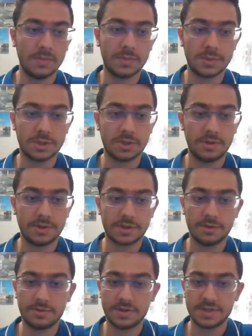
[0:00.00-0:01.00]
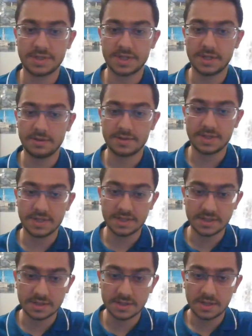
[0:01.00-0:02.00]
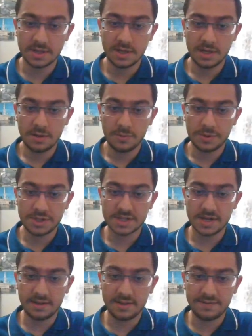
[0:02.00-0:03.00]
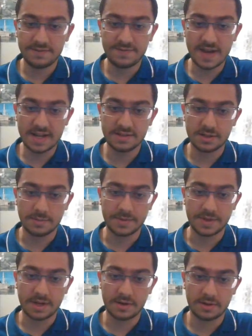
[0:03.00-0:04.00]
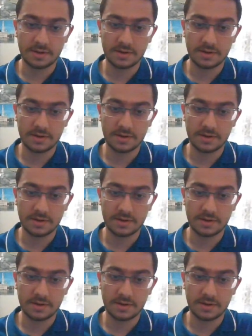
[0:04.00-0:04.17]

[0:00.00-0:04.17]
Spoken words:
So let's go to the skills list. We're just gonna leave Phantom there.